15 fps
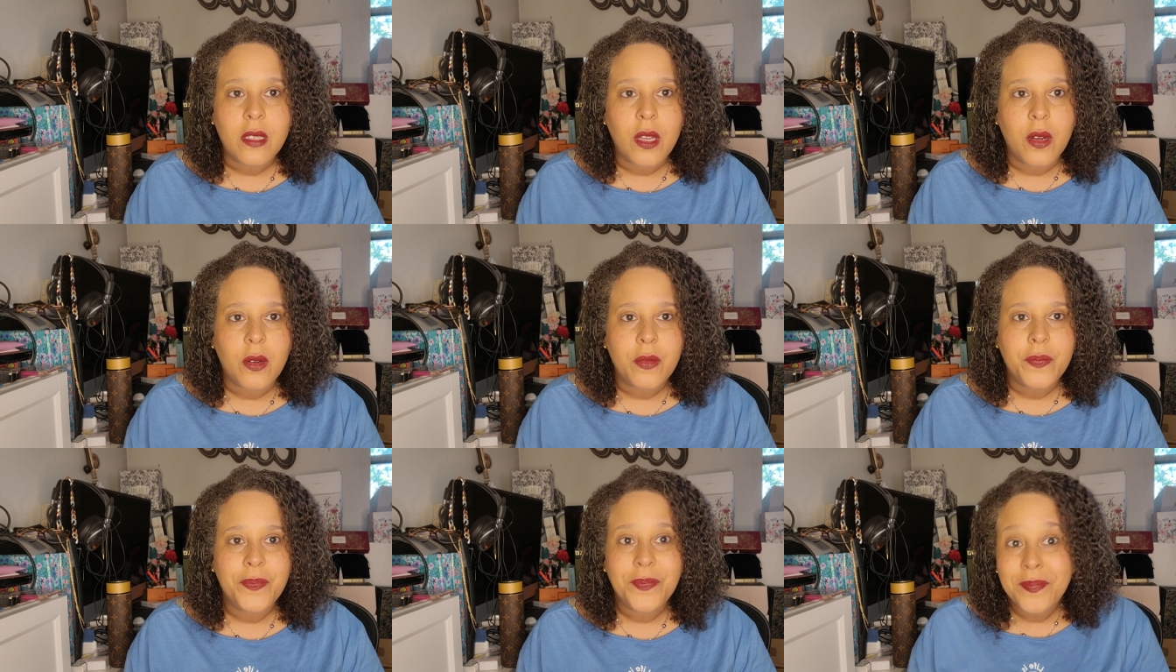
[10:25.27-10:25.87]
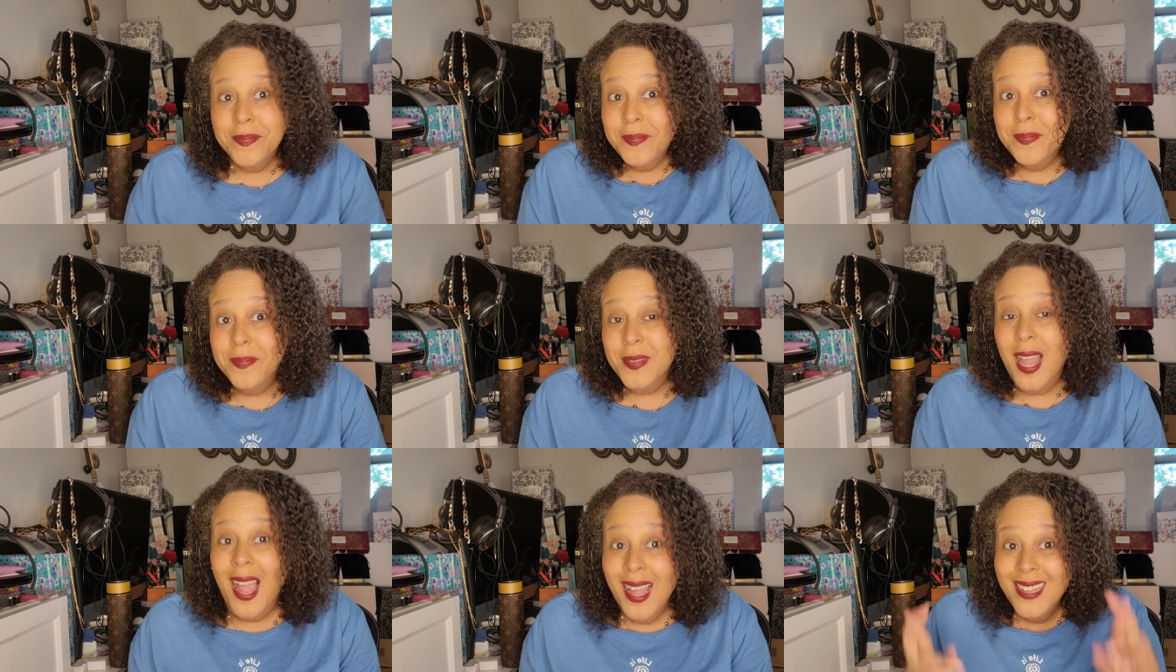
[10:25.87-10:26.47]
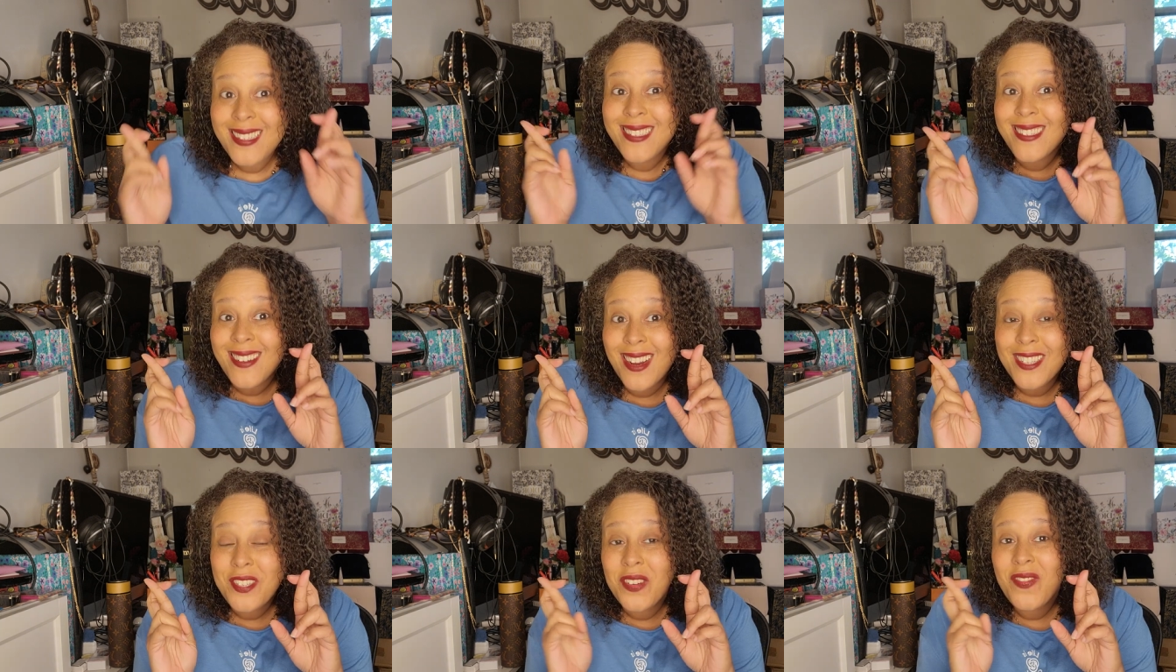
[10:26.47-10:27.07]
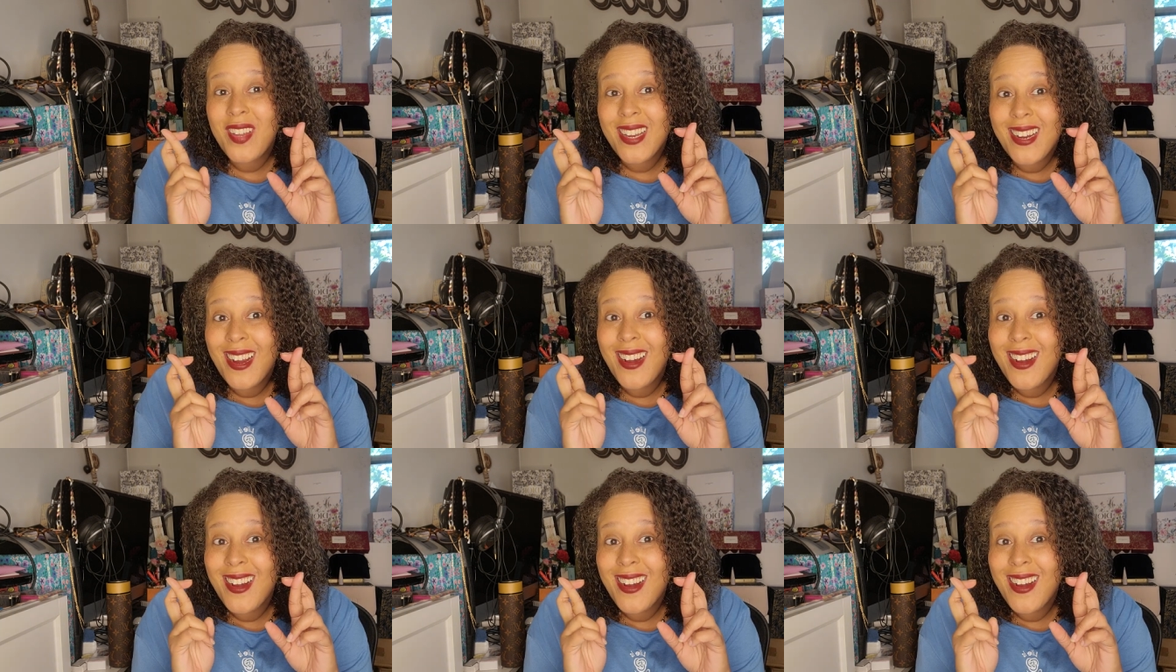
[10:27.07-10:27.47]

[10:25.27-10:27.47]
So, cross your fingers.